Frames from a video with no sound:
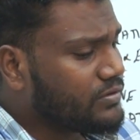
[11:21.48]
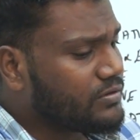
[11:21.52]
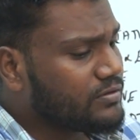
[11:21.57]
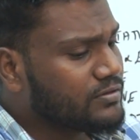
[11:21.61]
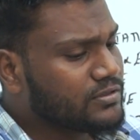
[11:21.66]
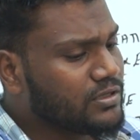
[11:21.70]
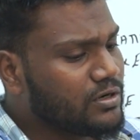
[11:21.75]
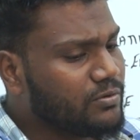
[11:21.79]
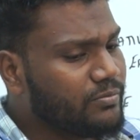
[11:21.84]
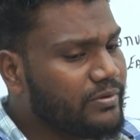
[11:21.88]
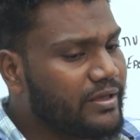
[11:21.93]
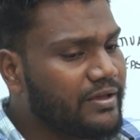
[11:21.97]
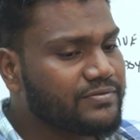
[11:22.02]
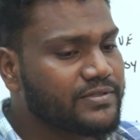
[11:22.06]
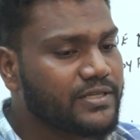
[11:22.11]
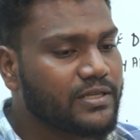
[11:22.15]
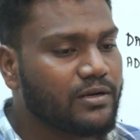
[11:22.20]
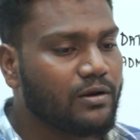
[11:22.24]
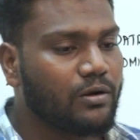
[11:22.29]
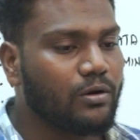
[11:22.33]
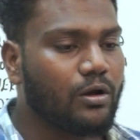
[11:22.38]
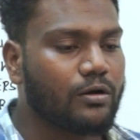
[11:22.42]
So now we have
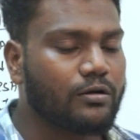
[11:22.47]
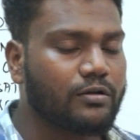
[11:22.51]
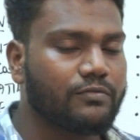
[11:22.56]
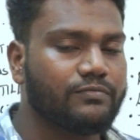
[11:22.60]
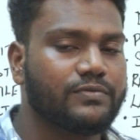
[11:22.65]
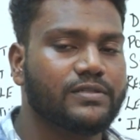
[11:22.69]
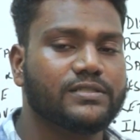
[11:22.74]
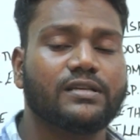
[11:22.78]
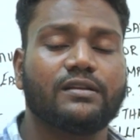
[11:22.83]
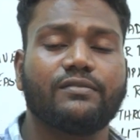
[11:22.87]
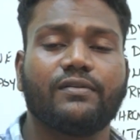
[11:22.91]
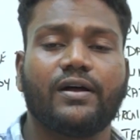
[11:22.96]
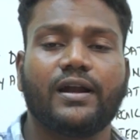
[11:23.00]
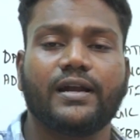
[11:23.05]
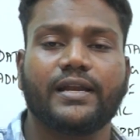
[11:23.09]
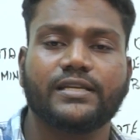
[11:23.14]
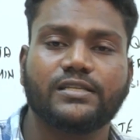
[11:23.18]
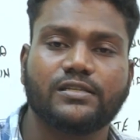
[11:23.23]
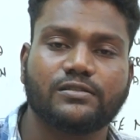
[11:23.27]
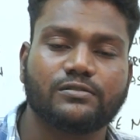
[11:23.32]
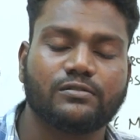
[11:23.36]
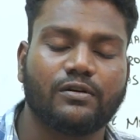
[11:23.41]
seen a lot of
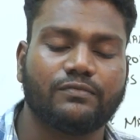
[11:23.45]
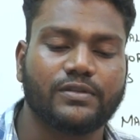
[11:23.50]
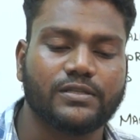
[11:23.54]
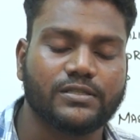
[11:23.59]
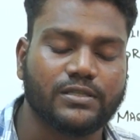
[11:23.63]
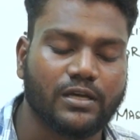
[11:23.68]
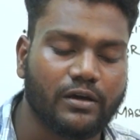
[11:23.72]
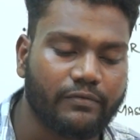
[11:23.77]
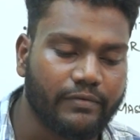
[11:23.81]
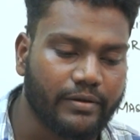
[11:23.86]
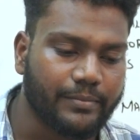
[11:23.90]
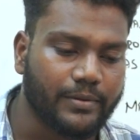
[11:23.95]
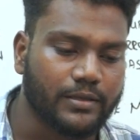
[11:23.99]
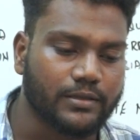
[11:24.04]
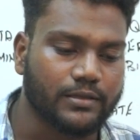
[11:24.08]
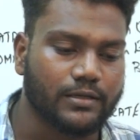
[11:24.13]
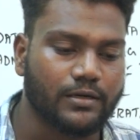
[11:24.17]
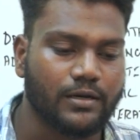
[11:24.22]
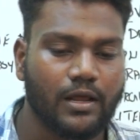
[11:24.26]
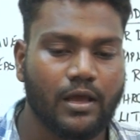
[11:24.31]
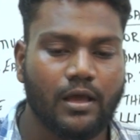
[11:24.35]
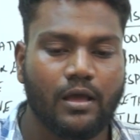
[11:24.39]
disadvantages of the survey
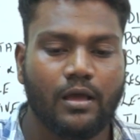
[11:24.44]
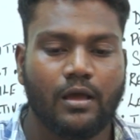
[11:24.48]
method.